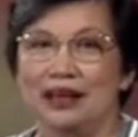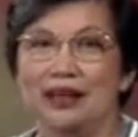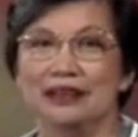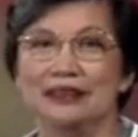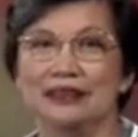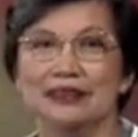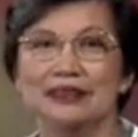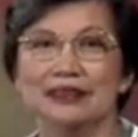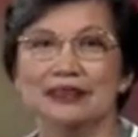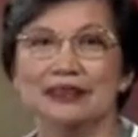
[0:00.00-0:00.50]

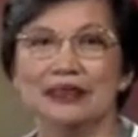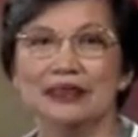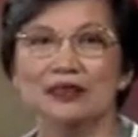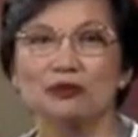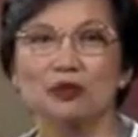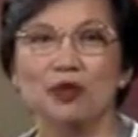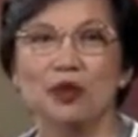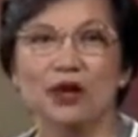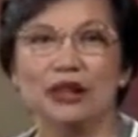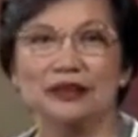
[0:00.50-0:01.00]
A
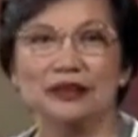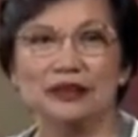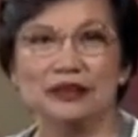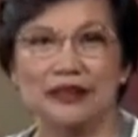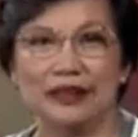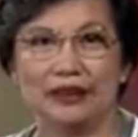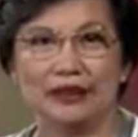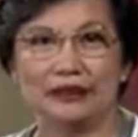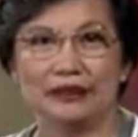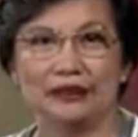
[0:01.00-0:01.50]
discrete point
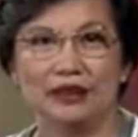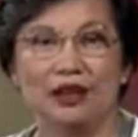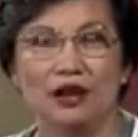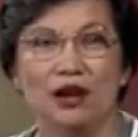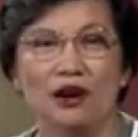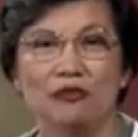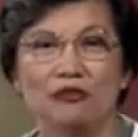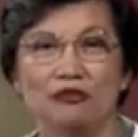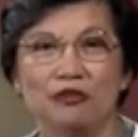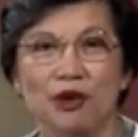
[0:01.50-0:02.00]
test
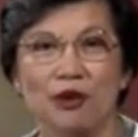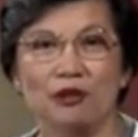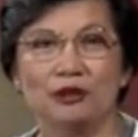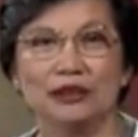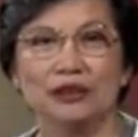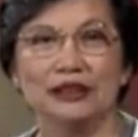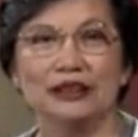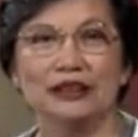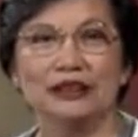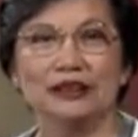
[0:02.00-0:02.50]

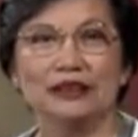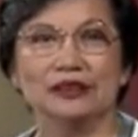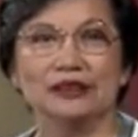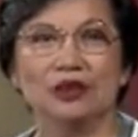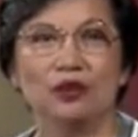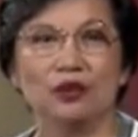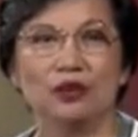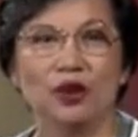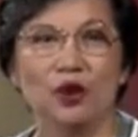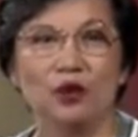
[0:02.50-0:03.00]
focuses
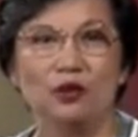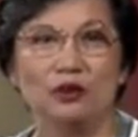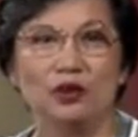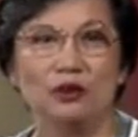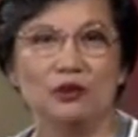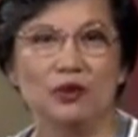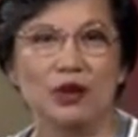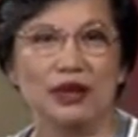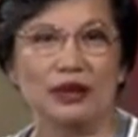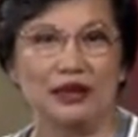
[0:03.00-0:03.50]
on
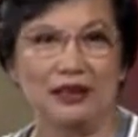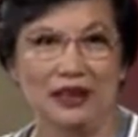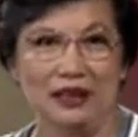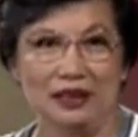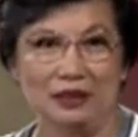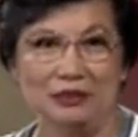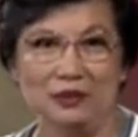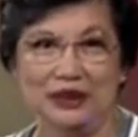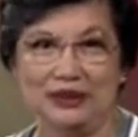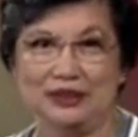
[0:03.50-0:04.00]
only one
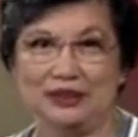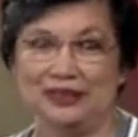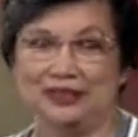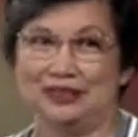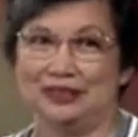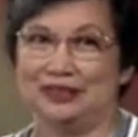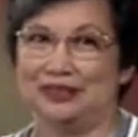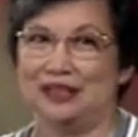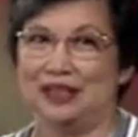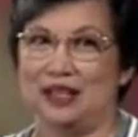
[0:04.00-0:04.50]
element
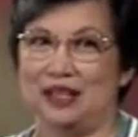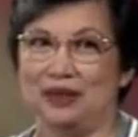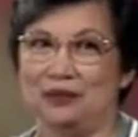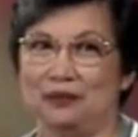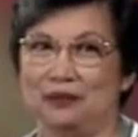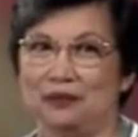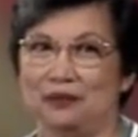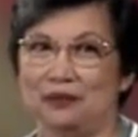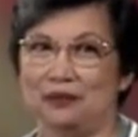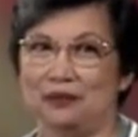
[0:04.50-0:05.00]
at a time.